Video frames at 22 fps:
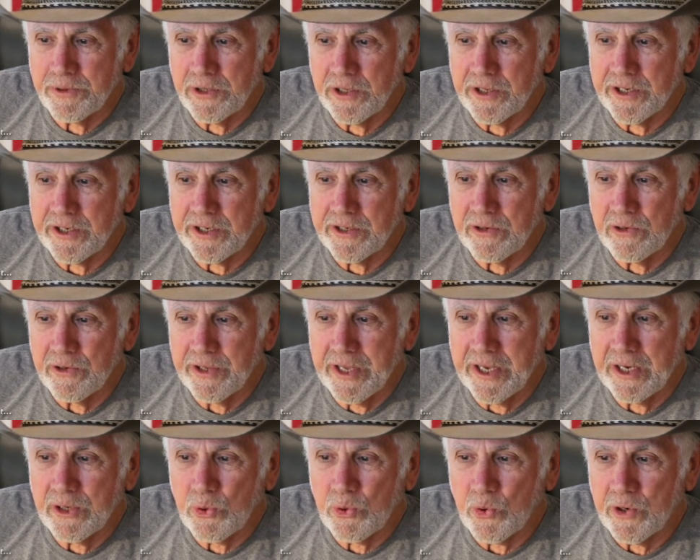political
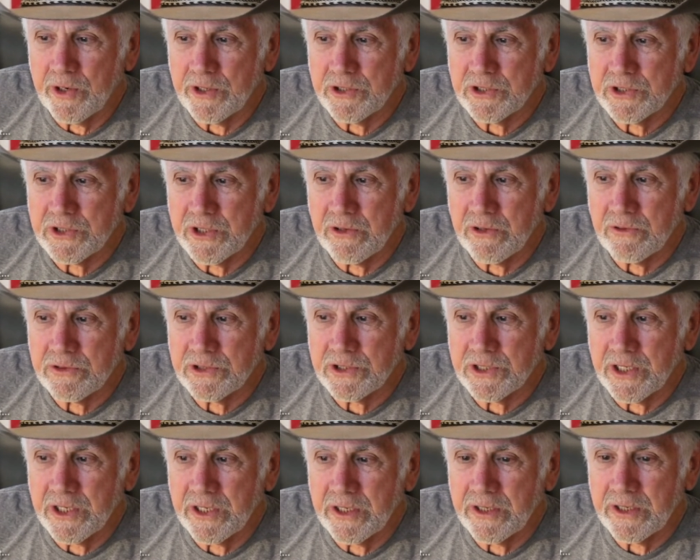inquiry, Stone
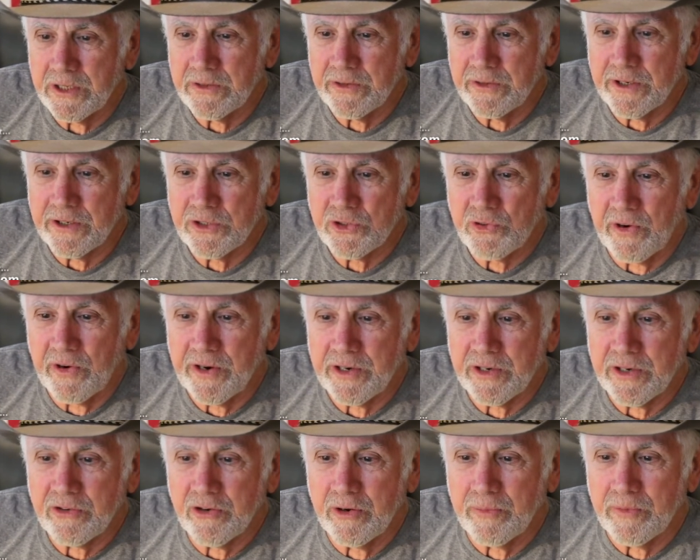said. They're trying
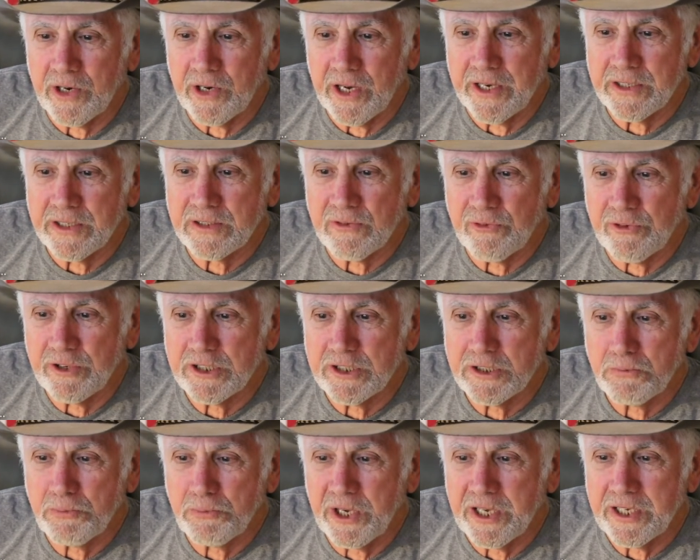to criminalize free
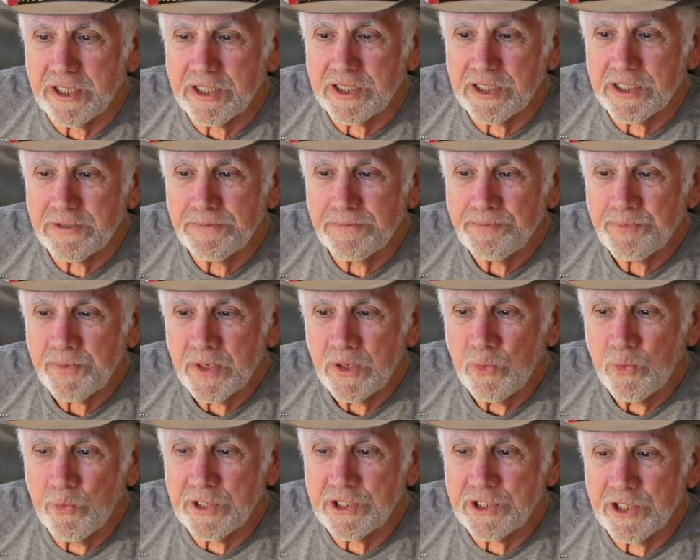speech,
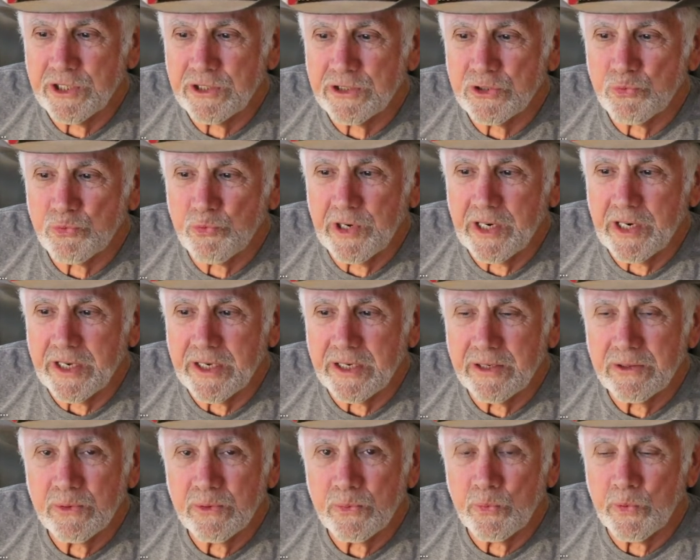which is
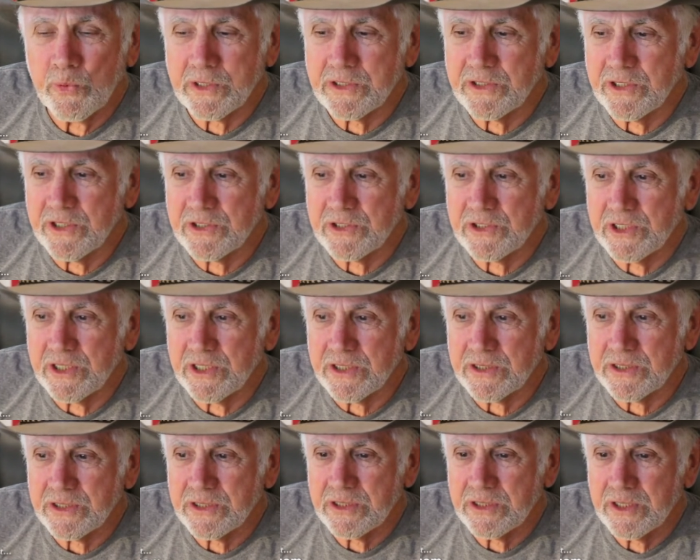really what this
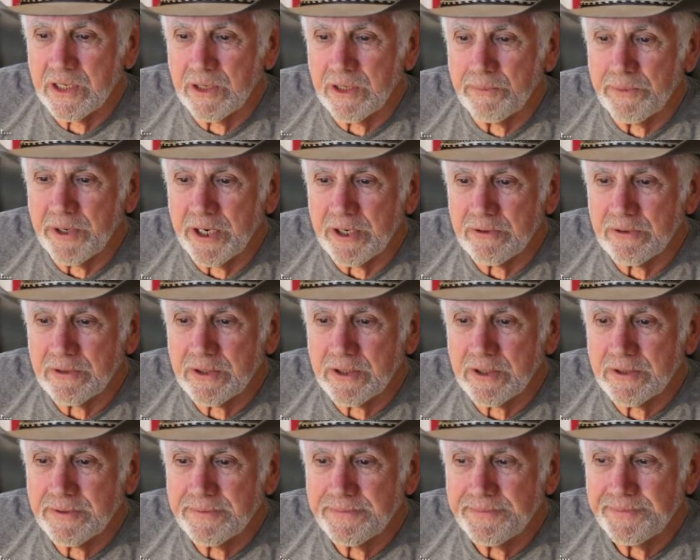is
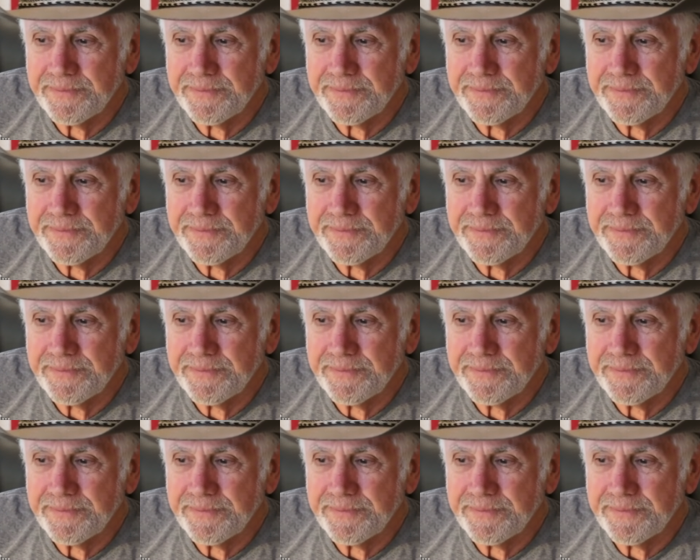about.